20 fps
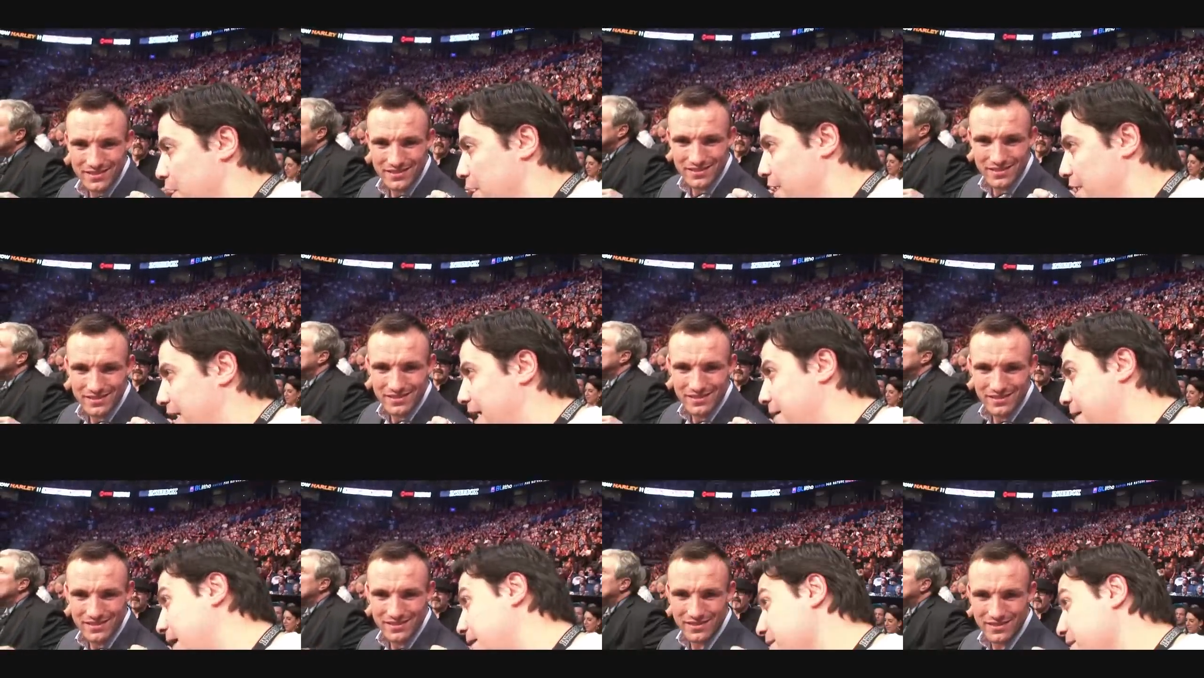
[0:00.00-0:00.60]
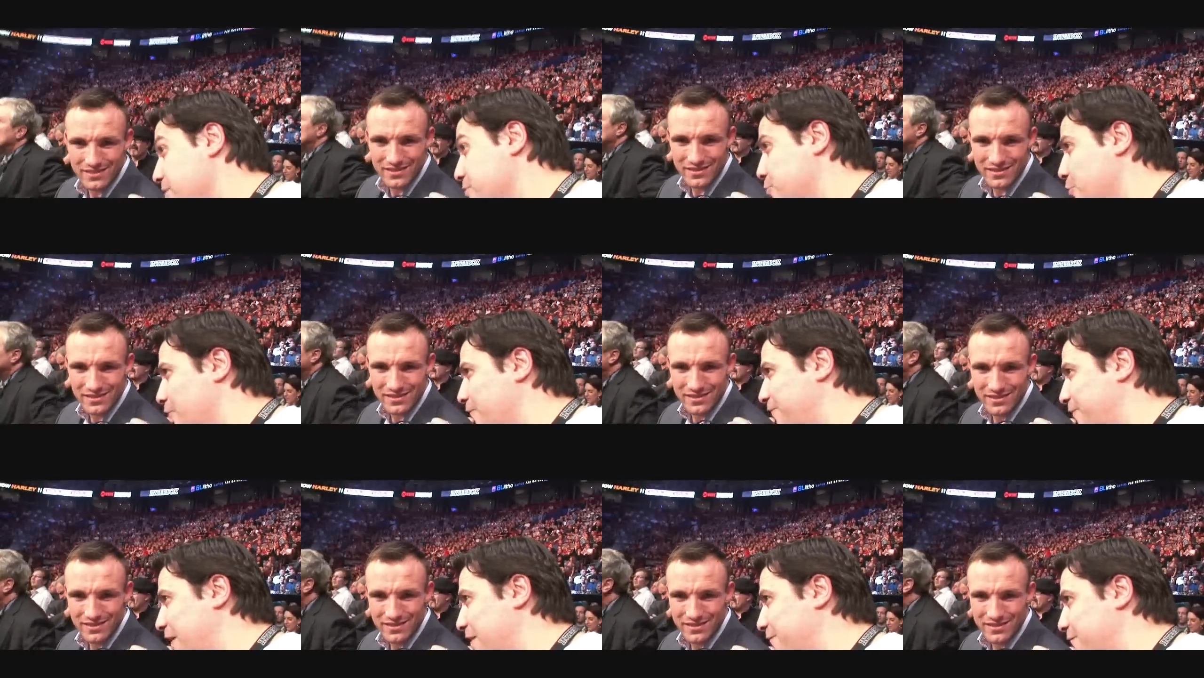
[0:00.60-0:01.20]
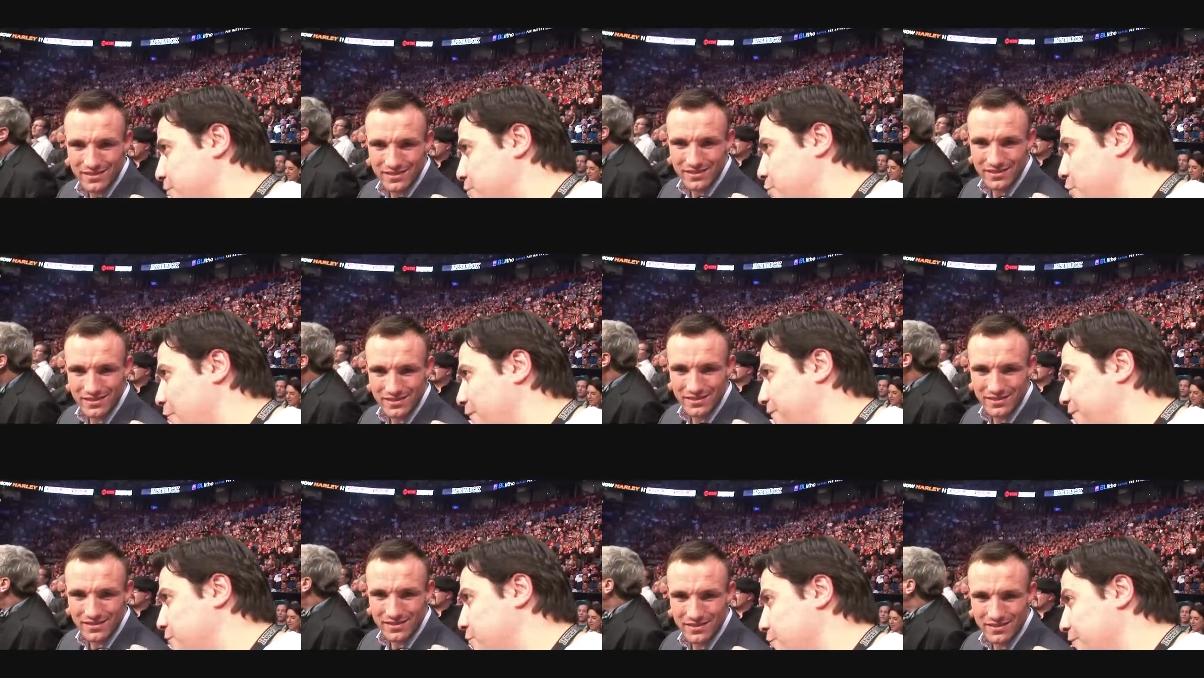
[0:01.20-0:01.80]
Speaker 1: uh, an easier fight for
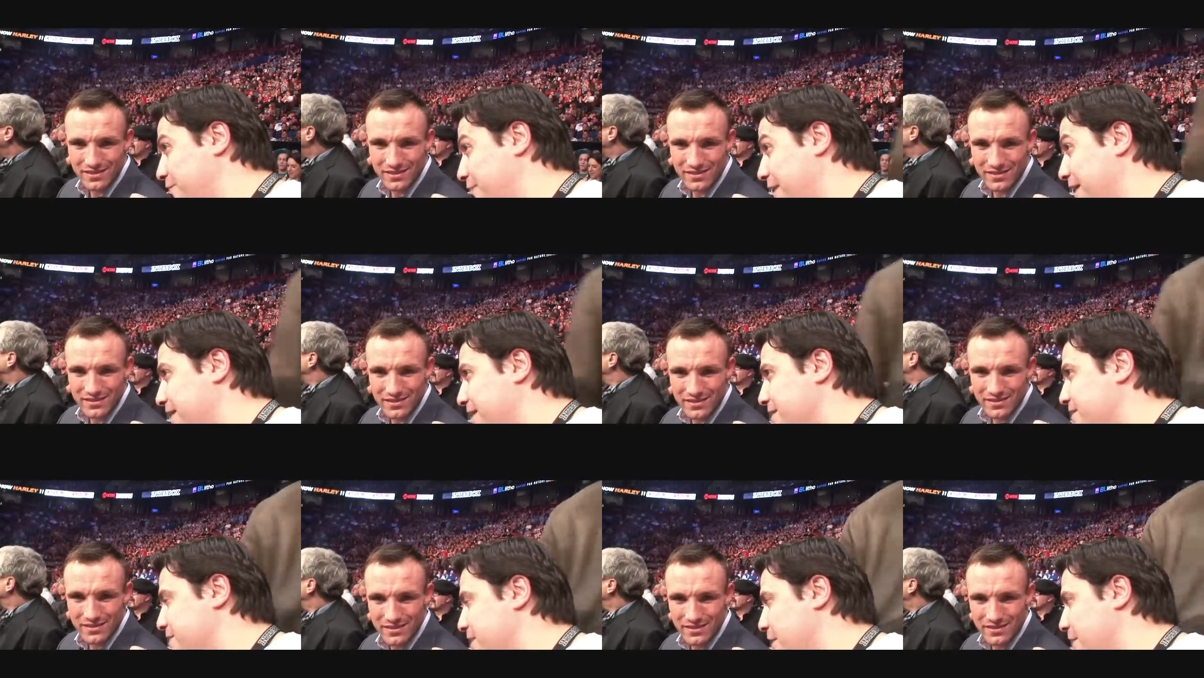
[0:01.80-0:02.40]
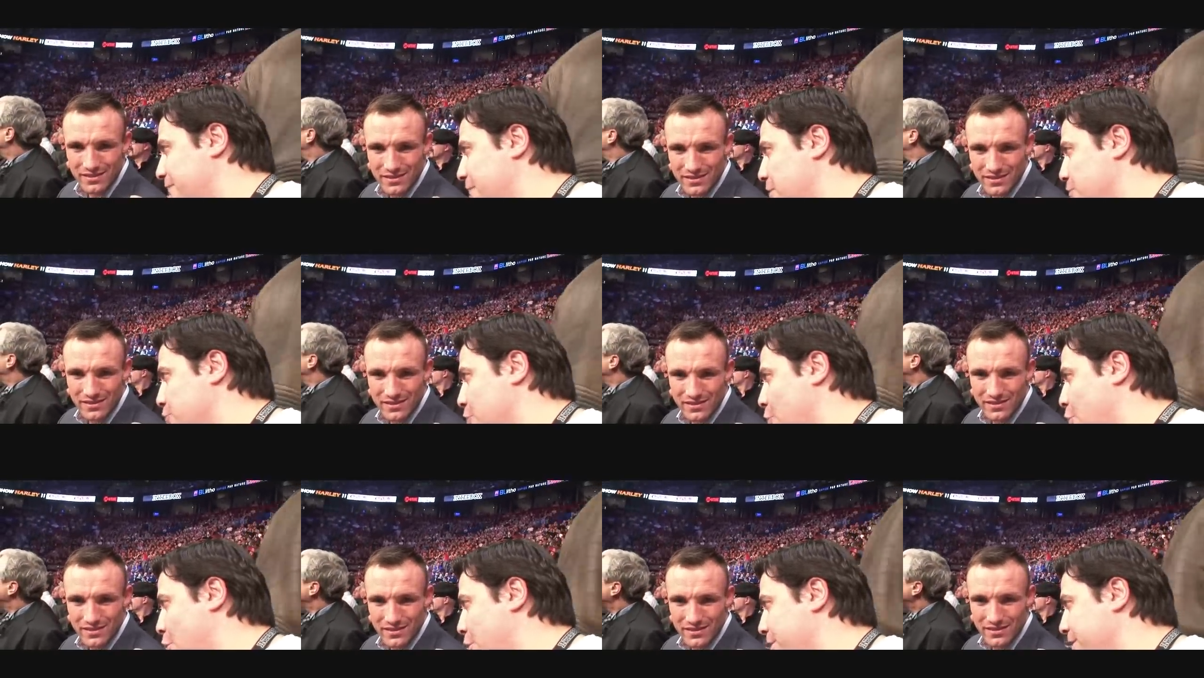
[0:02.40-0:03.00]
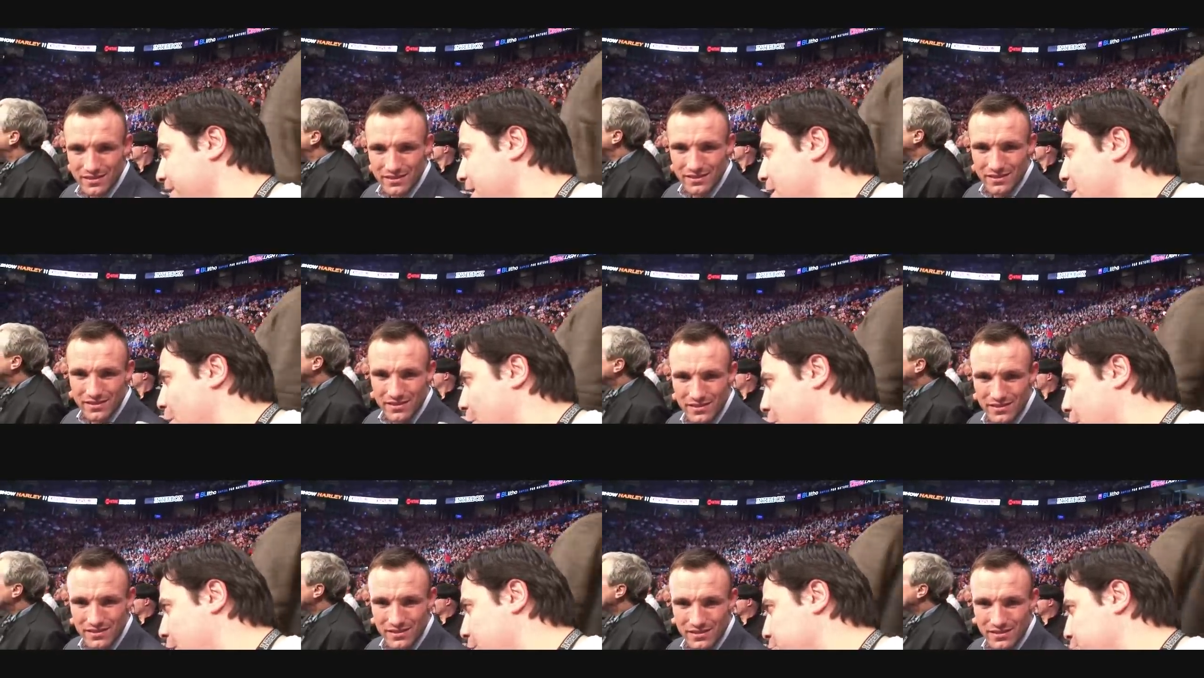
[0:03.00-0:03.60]
Joe to fight instead of Andre Ward,
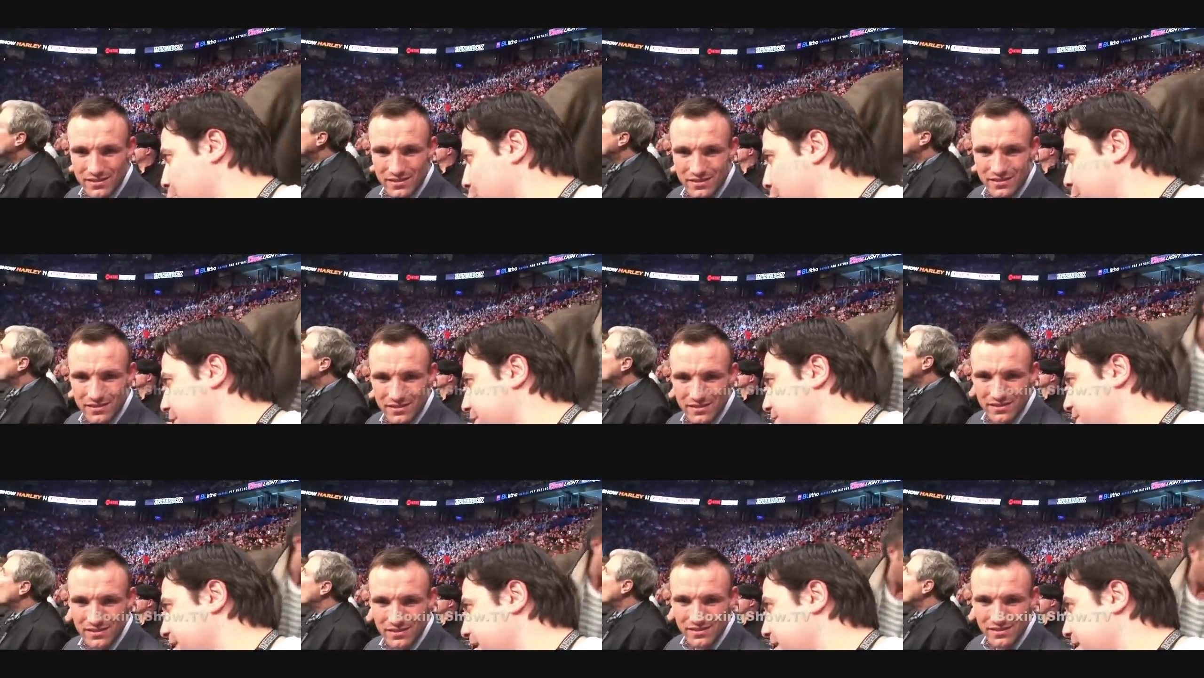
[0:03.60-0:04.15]
or Andre Ward is